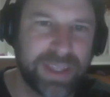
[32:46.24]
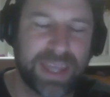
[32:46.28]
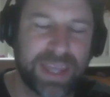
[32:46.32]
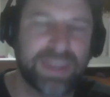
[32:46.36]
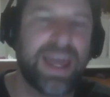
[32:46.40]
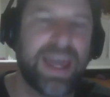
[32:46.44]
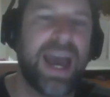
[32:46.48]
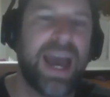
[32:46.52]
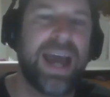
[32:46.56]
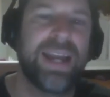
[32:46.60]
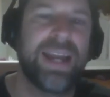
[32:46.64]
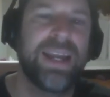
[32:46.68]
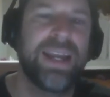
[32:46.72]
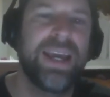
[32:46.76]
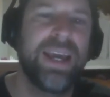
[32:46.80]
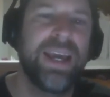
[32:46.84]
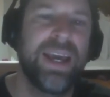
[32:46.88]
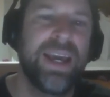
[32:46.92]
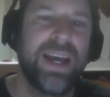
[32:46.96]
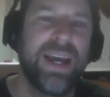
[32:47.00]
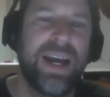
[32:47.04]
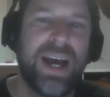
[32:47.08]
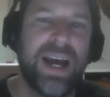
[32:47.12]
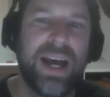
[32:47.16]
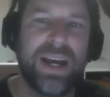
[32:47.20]
that.
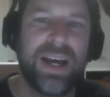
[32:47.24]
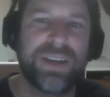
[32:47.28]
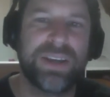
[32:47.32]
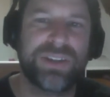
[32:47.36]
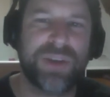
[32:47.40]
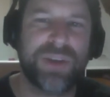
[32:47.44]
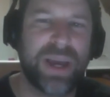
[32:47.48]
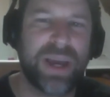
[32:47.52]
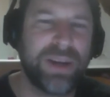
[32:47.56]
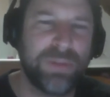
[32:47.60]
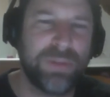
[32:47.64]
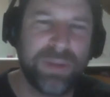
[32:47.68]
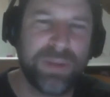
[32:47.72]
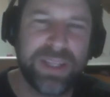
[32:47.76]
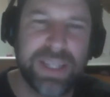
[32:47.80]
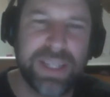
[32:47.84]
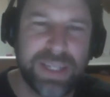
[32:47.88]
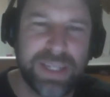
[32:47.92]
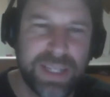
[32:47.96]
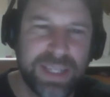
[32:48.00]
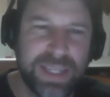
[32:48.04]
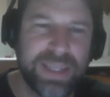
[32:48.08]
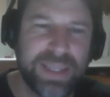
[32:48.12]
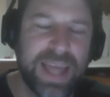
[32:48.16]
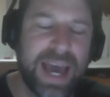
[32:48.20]
Uh, so I don't really
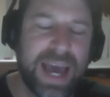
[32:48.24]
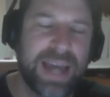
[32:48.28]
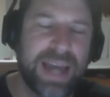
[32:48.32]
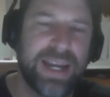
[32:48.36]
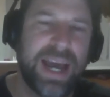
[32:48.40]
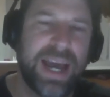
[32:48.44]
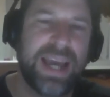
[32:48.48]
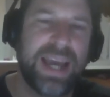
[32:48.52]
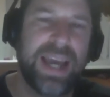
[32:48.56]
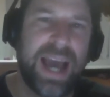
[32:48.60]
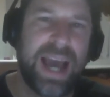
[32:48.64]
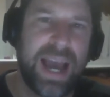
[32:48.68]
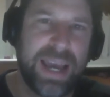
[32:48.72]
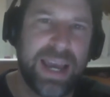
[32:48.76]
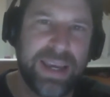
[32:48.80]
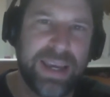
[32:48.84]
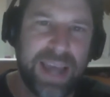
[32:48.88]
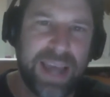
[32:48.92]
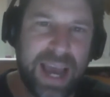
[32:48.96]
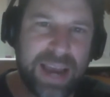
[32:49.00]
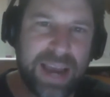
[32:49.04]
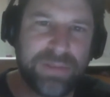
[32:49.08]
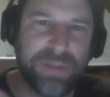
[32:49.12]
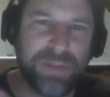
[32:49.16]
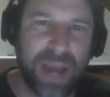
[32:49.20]
need that. I,
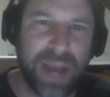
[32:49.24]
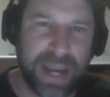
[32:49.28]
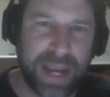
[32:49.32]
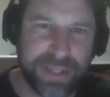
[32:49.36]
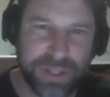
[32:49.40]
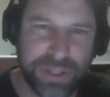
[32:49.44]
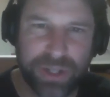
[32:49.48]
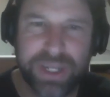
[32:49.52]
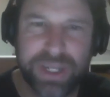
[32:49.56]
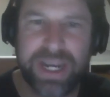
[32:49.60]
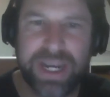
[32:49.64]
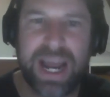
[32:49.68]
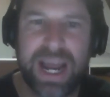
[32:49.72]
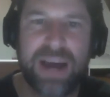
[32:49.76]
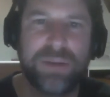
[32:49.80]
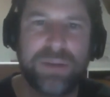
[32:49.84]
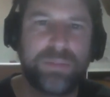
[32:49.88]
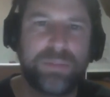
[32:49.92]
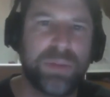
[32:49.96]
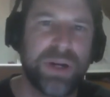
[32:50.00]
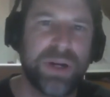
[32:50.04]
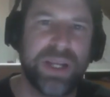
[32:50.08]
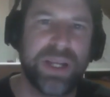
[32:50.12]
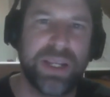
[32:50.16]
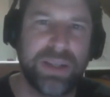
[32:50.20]
I, I took it out and
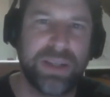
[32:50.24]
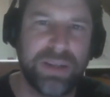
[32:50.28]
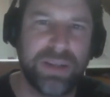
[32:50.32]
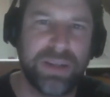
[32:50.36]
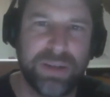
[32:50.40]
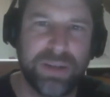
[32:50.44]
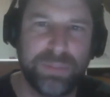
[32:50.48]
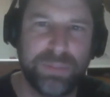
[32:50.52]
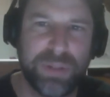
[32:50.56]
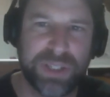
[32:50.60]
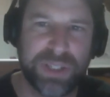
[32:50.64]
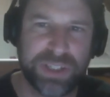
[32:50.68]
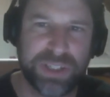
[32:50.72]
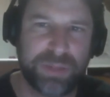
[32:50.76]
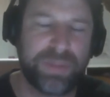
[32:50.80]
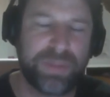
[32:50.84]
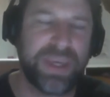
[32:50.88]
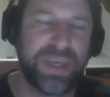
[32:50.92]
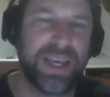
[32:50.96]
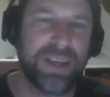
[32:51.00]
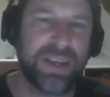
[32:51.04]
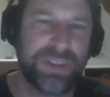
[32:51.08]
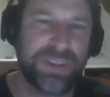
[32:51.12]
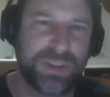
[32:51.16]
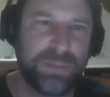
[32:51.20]
put it, put
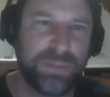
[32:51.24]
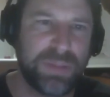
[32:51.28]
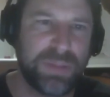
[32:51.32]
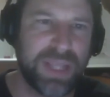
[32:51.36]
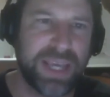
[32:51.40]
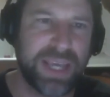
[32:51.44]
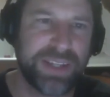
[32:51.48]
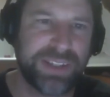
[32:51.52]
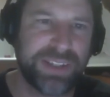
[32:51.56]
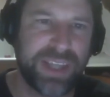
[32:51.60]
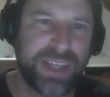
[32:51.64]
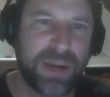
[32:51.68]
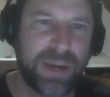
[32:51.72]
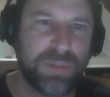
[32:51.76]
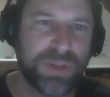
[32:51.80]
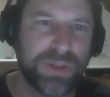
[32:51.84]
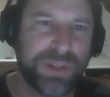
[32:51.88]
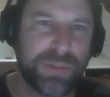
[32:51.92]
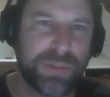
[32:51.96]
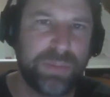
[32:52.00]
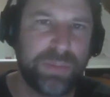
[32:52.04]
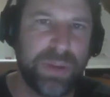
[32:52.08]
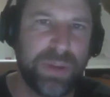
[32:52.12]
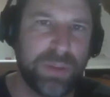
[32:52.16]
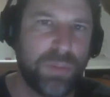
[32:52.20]
something else in place that was
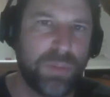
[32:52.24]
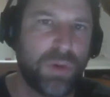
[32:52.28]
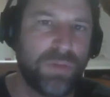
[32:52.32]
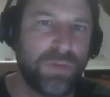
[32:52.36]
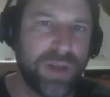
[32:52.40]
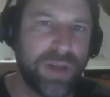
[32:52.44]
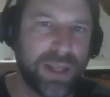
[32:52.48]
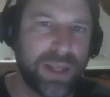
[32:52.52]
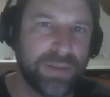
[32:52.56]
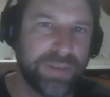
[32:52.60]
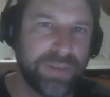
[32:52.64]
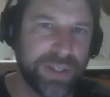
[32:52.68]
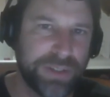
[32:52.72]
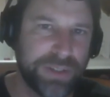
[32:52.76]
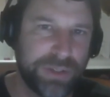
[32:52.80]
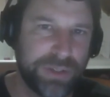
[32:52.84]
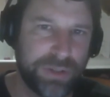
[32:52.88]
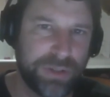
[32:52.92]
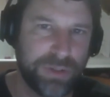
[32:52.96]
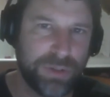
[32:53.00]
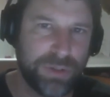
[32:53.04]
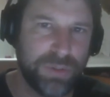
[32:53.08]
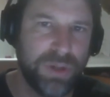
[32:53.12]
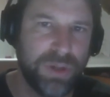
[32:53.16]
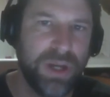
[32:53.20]
a bit more relevant
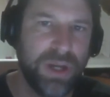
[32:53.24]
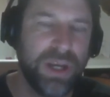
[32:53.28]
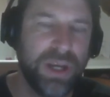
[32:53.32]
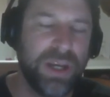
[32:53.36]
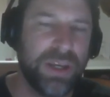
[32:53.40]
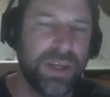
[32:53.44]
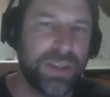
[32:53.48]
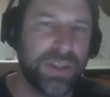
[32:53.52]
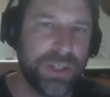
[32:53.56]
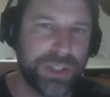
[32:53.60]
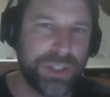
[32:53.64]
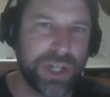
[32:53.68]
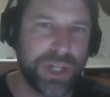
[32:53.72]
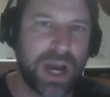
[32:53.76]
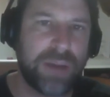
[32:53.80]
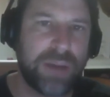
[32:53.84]
to the job